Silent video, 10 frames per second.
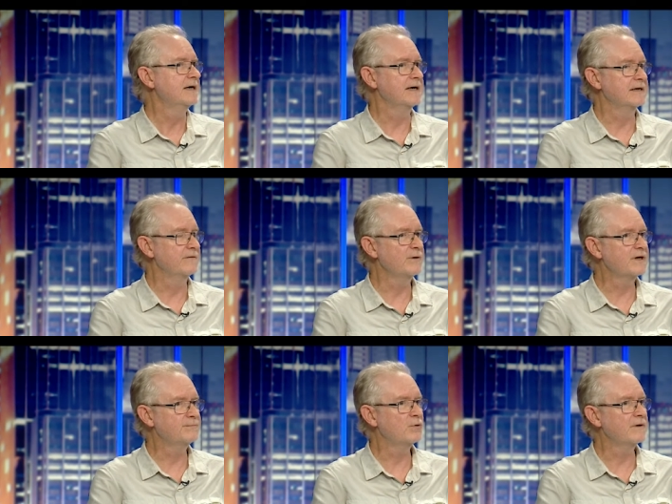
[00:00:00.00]
And if we
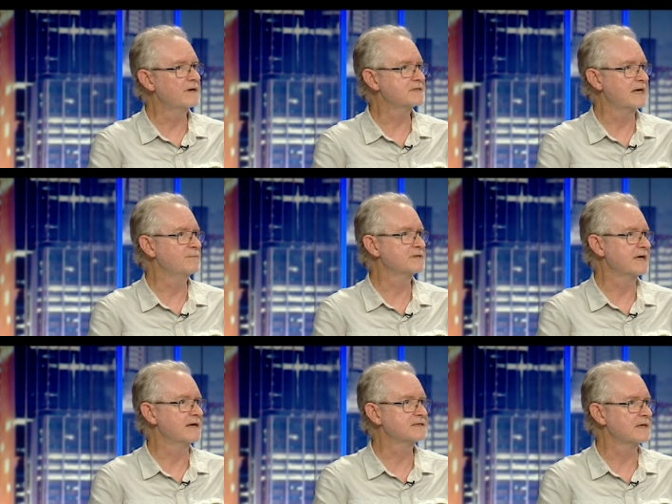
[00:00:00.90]
can pull those numbers
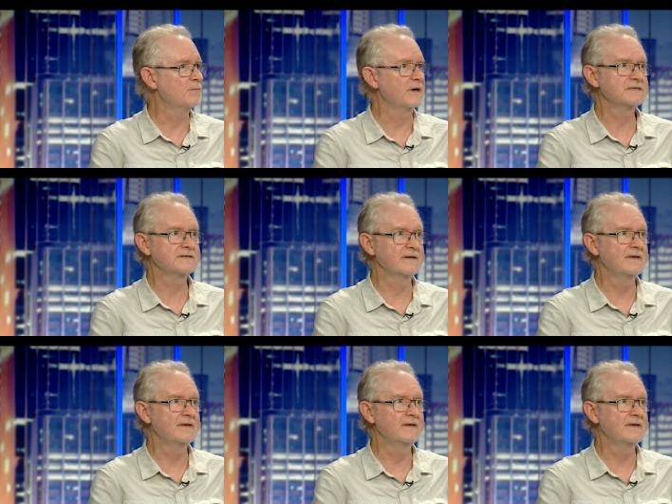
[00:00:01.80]
down somewhat, it's